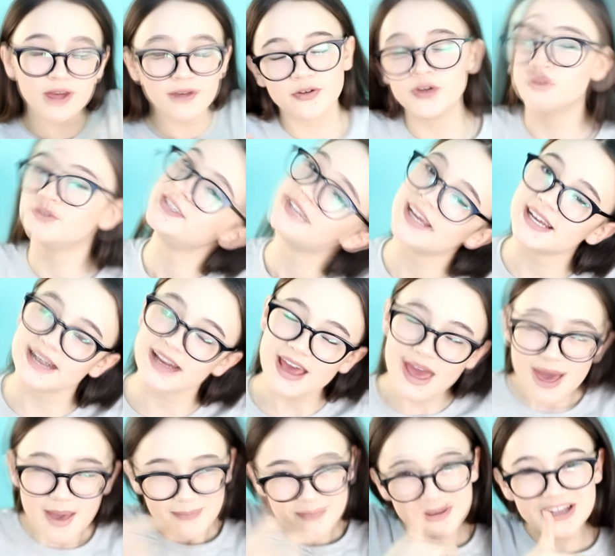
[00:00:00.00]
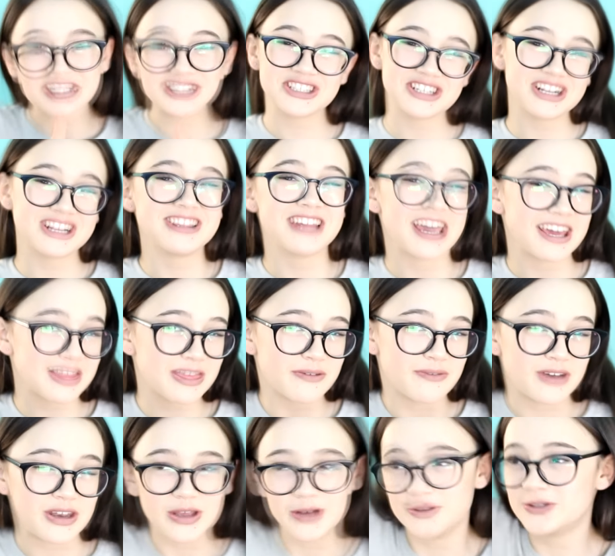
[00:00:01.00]
If you did, make sure to like the
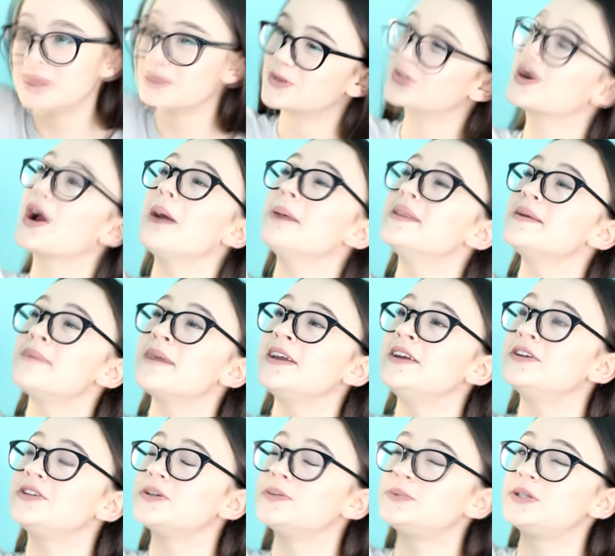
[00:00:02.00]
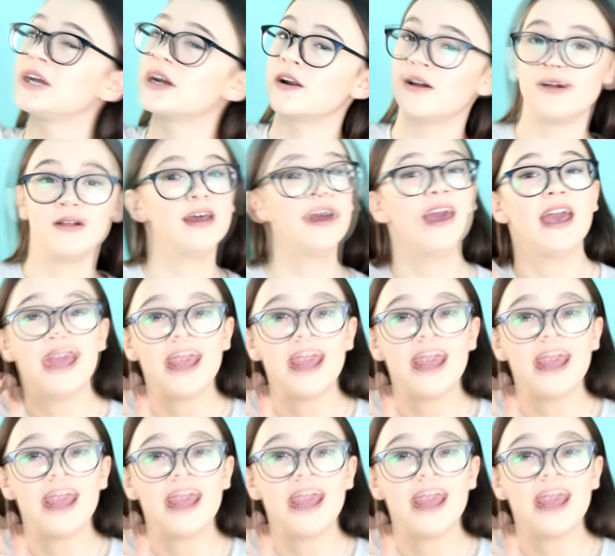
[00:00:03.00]
video, subscribe to my YouTube channel,